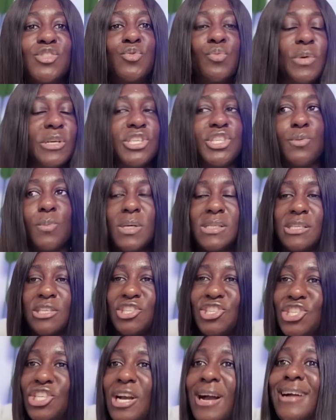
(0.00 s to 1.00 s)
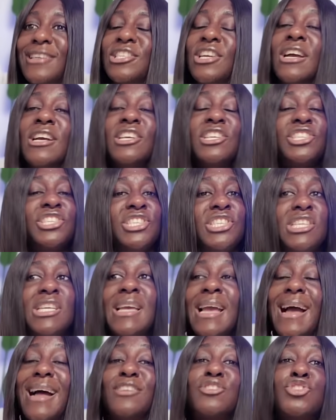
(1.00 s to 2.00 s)
She was in charge, she had
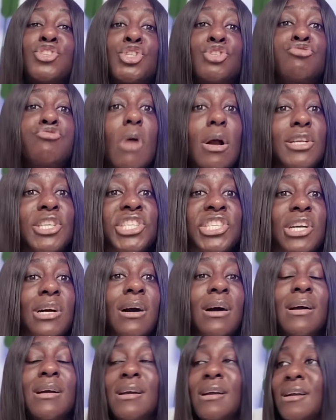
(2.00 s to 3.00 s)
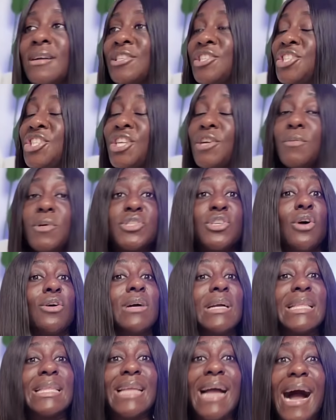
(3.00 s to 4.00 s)
structure, she was
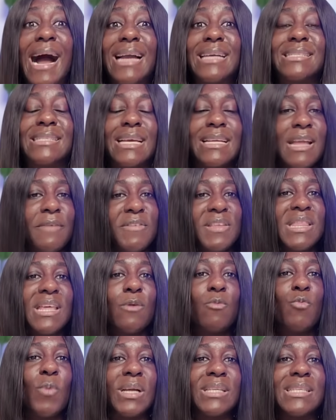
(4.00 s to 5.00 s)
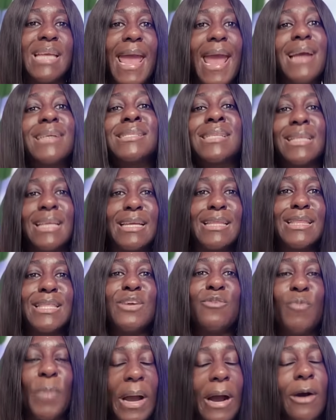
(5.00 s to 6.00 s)
organized, and everything went excellently
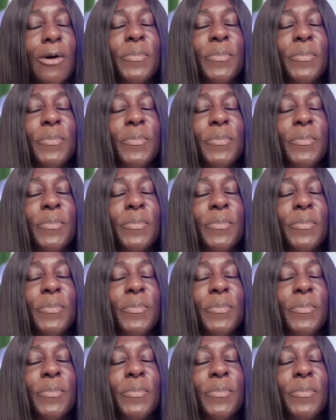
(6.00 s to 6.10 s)
well.